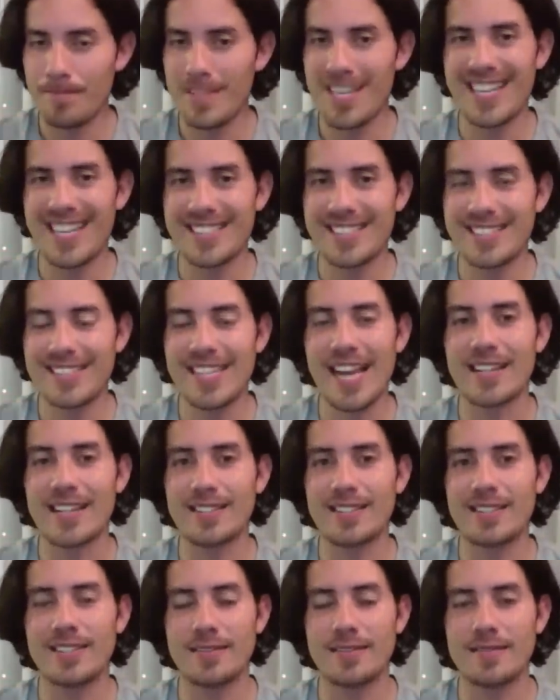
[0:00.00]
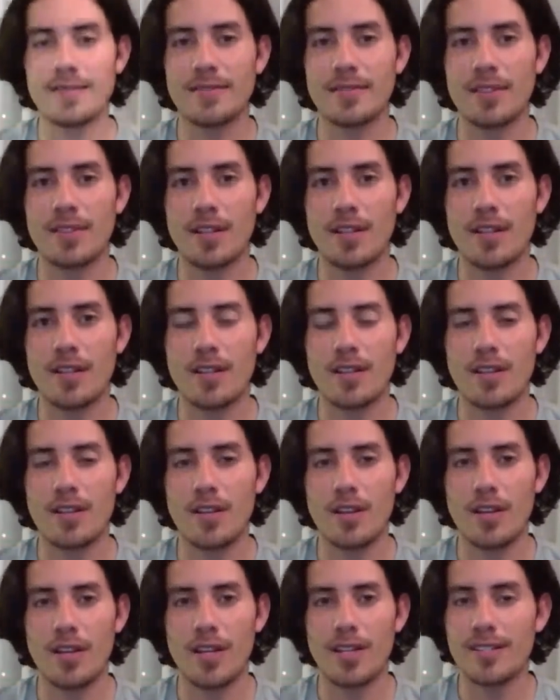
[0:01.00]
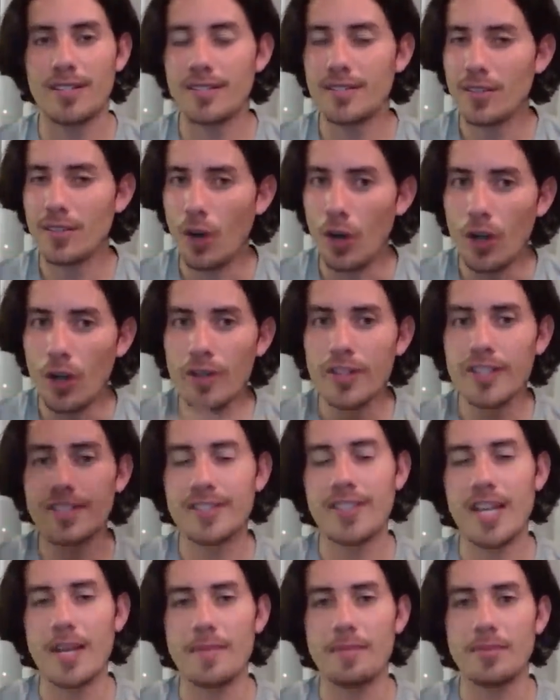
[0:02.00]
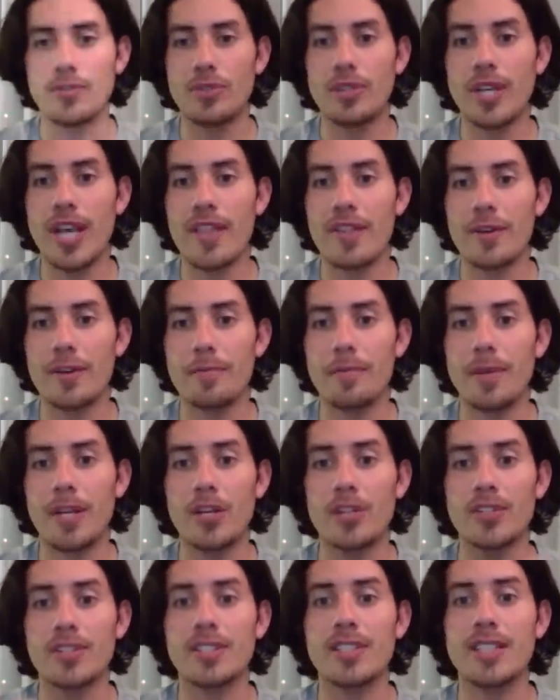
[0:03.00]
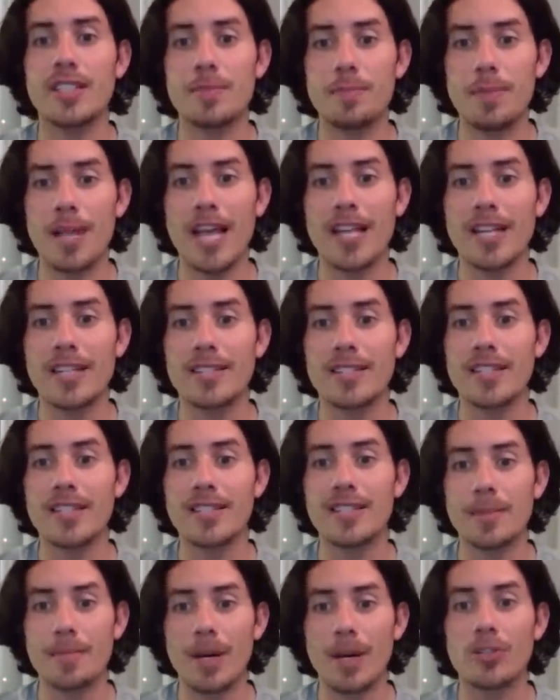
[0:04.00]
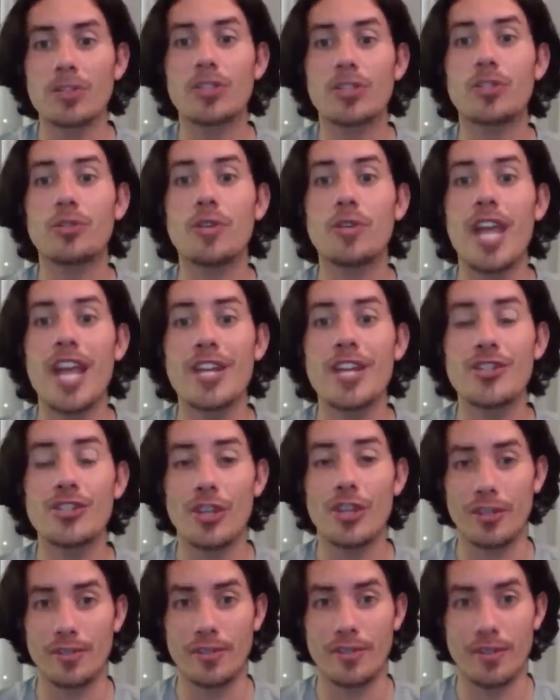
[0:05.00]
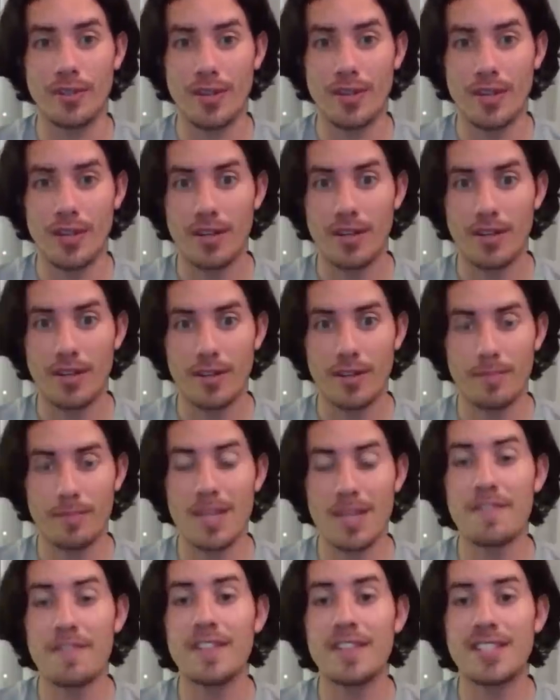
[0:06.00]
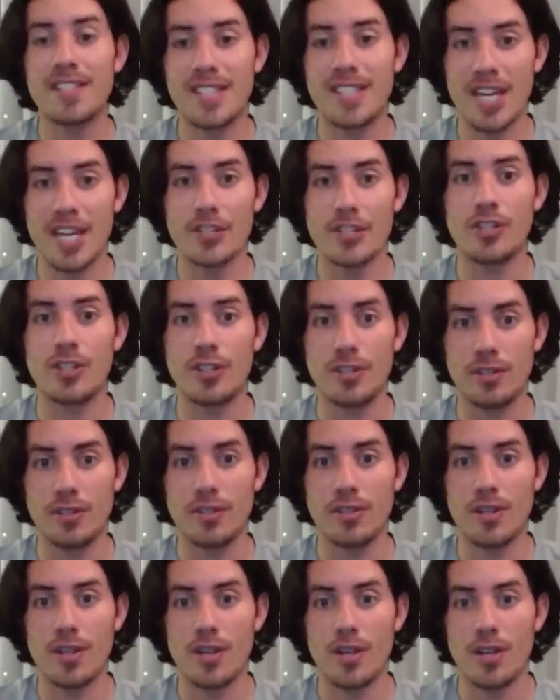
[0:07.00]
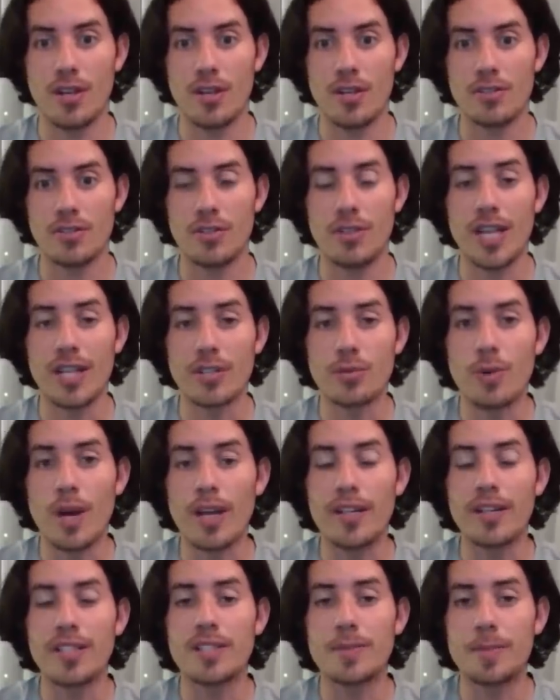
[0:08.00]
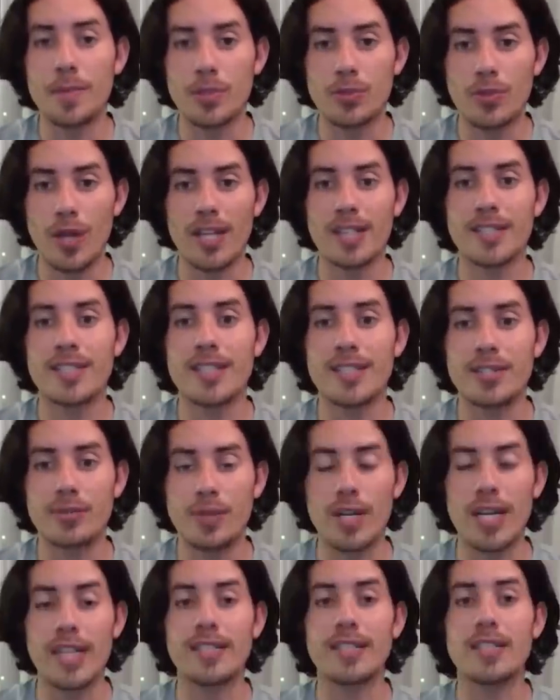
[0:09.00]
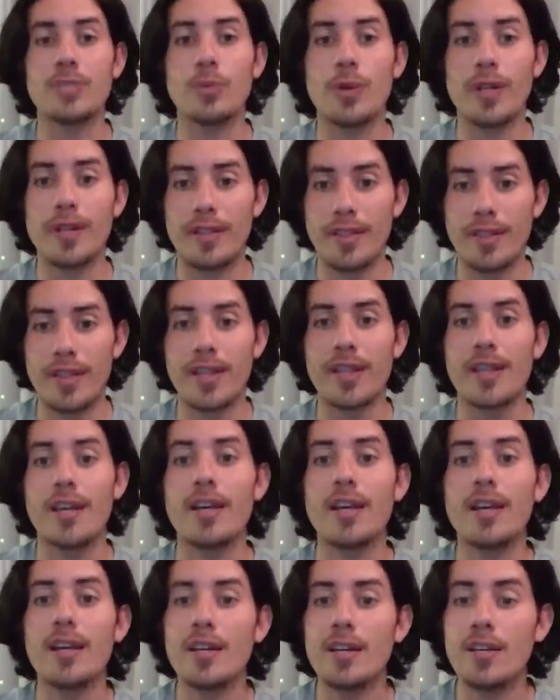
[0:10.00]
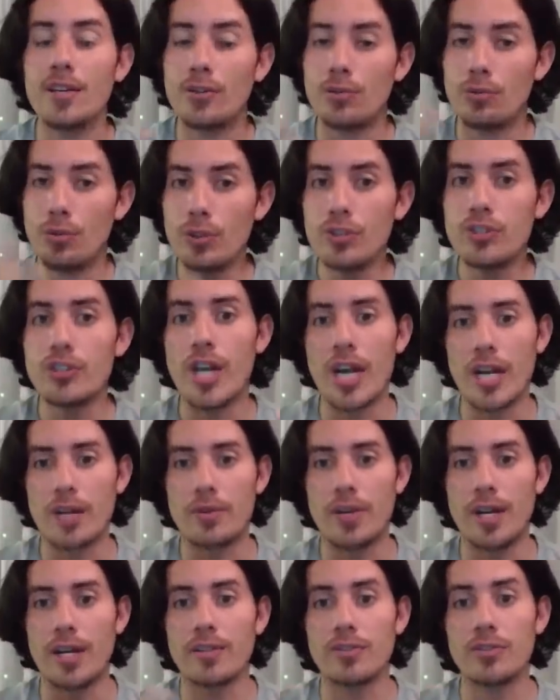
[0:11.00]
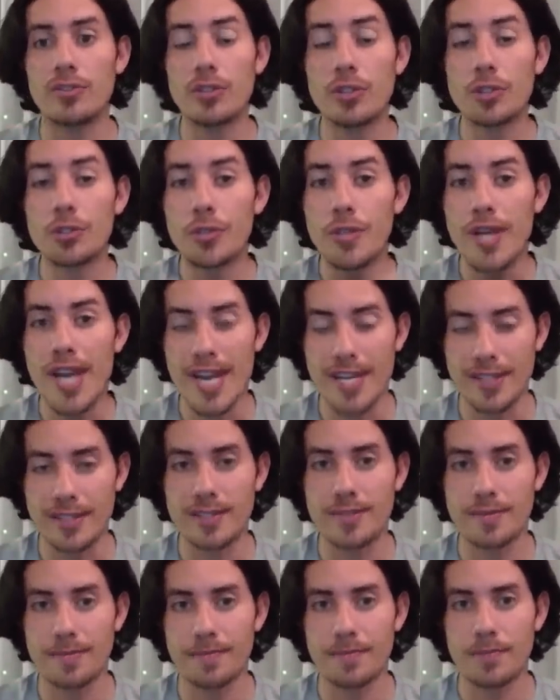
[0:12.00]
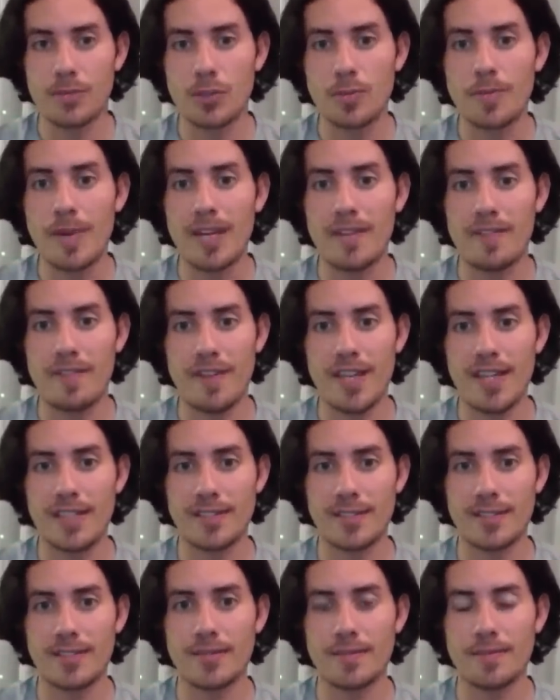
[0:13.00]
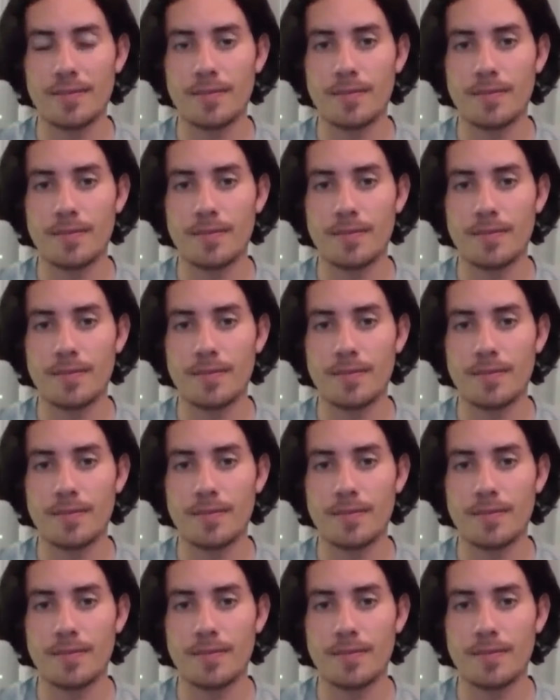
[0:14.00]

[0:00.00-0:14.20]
exact. It's all the same together, because this planet is about creation, manifestation. So that's why the spirituality is related with the root chakra, to create, to manifest.